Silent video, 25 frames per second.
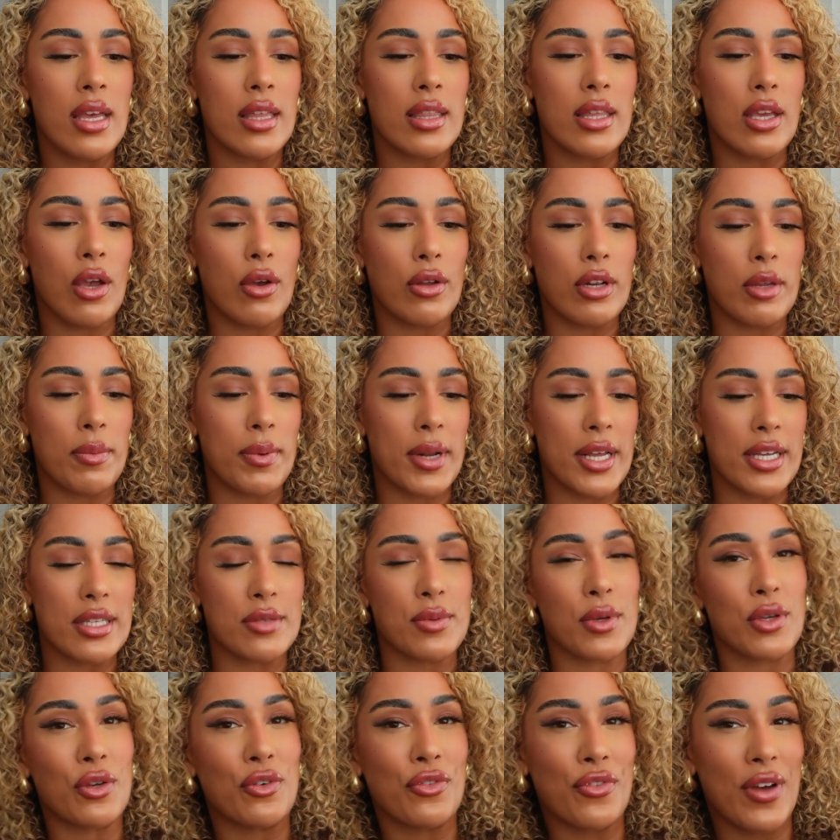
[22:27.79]
The only place
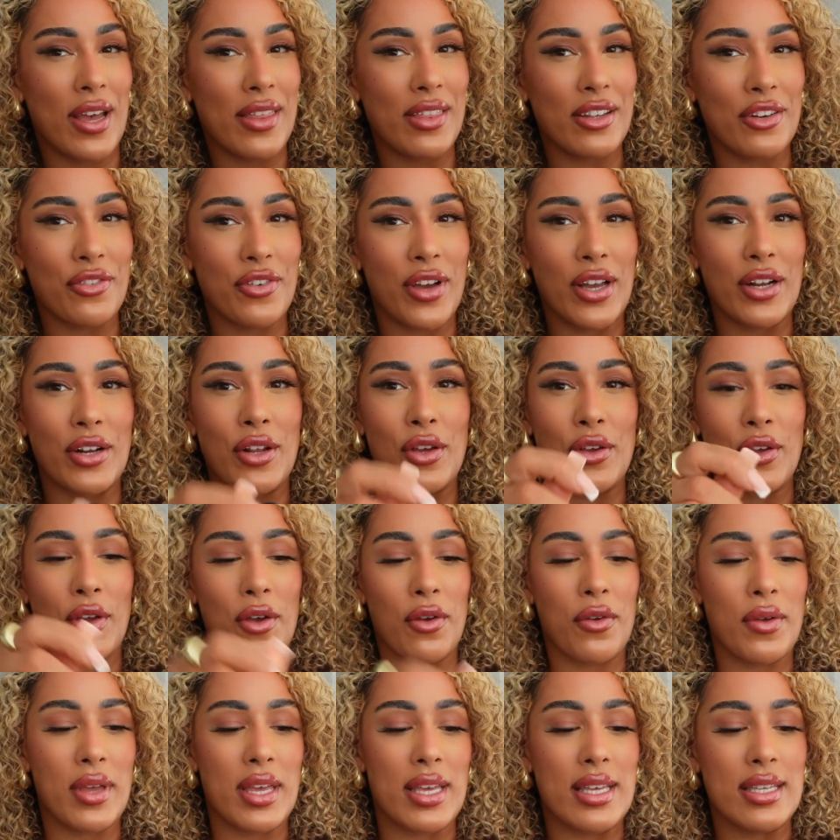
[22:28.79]
where you'll find the DFYNE
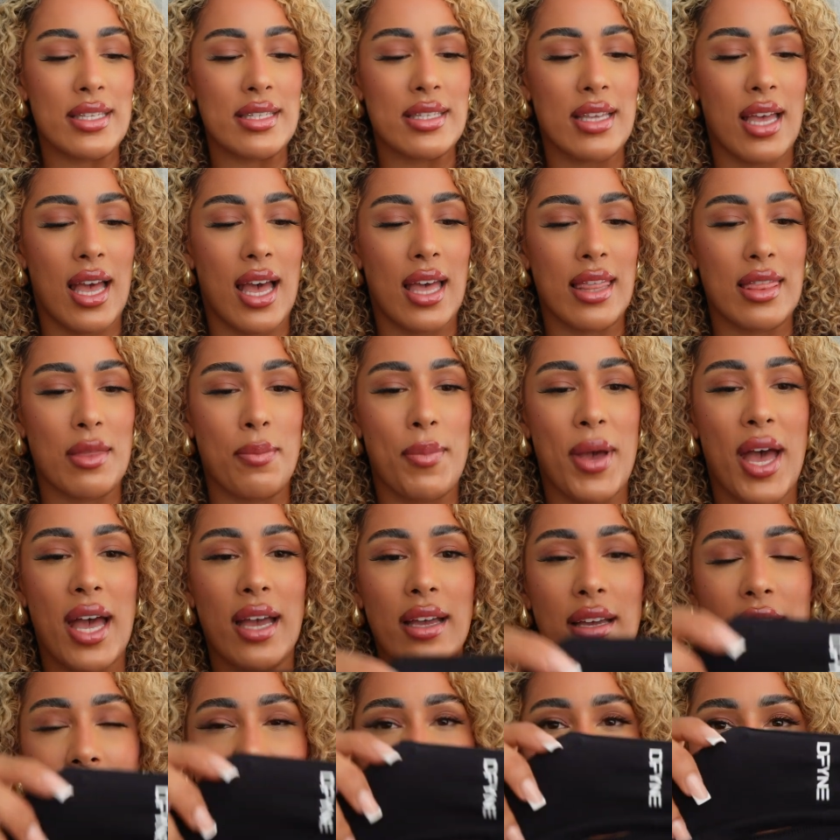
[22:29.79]
logo is at the
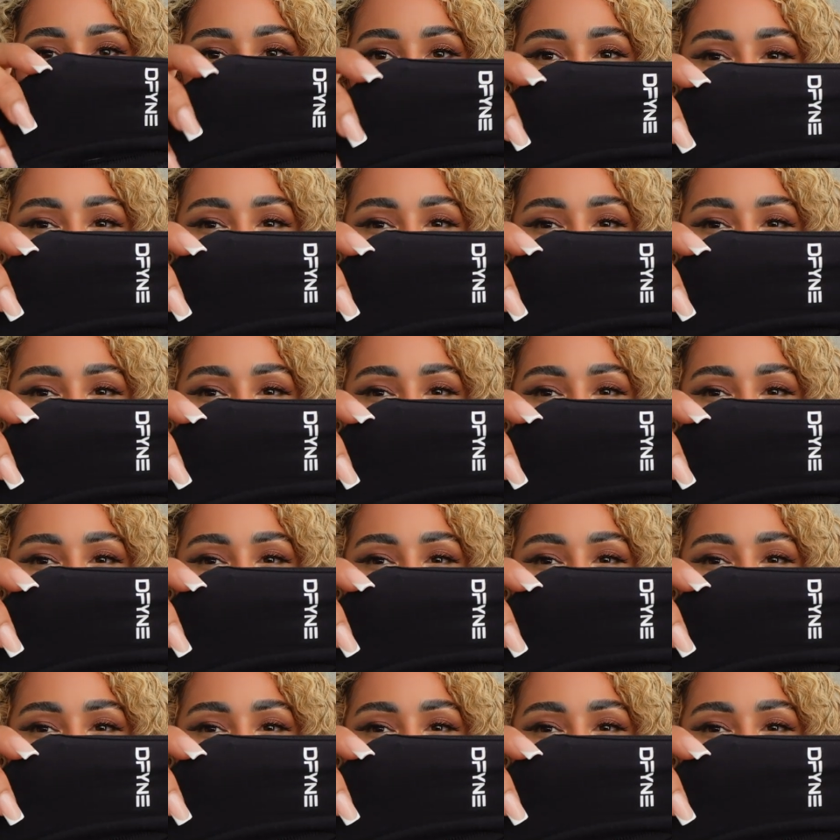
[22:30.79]
back,